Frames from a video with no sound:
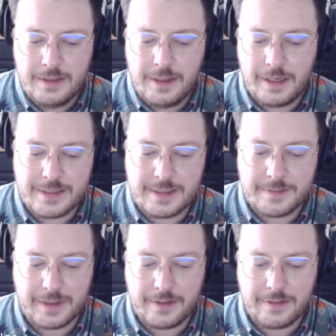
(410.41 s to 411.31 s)
I guess I
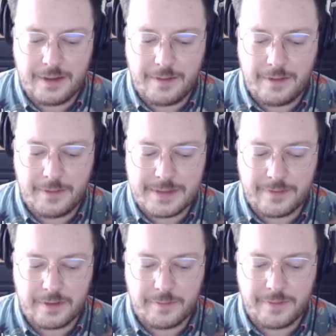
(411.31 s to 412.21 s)
always have a
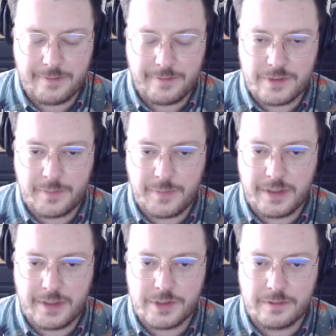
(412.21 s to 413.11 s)
little bit of like
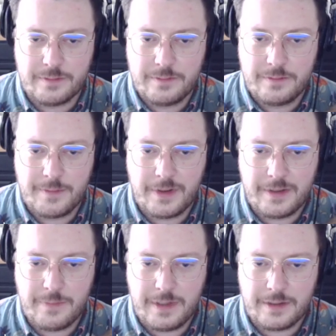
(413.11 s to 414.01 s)
trepidation about
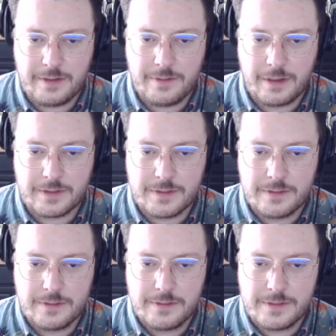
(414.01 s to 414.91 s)
him meeting new dogs.
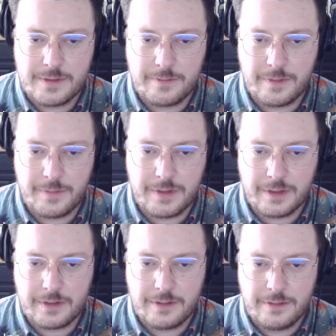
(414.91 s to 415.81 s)
So I want to
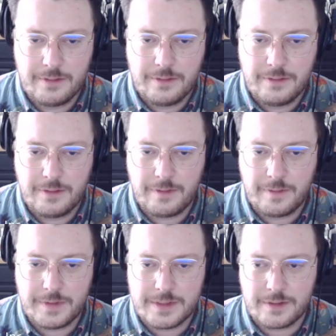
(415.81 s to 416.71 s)
be
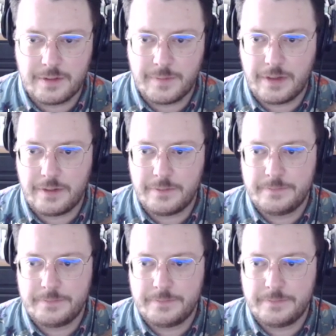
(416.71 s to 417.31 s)
certain about it.